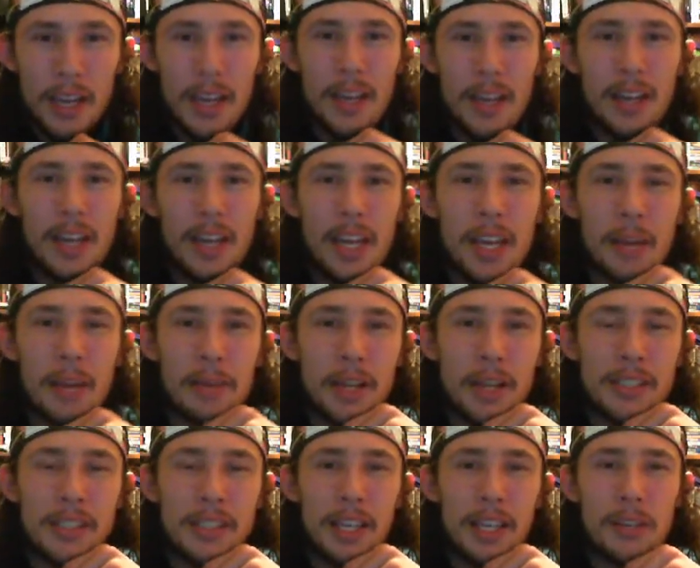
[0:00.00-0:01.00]
on a day I'm
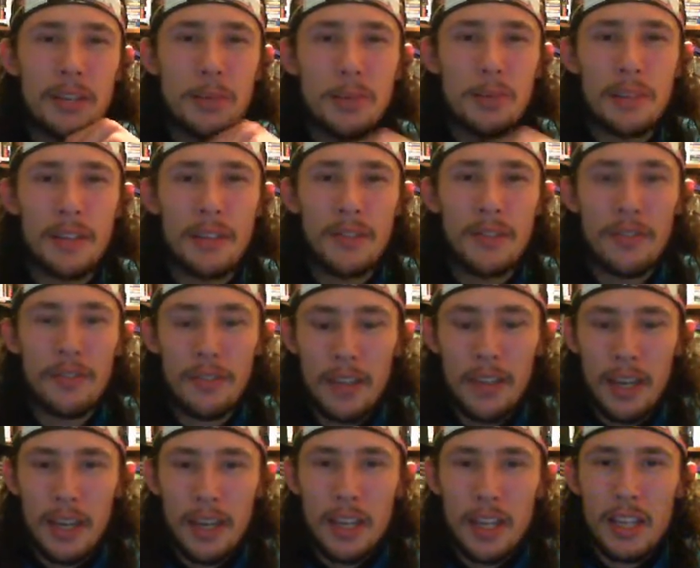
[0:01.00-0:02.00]
not scheduled, if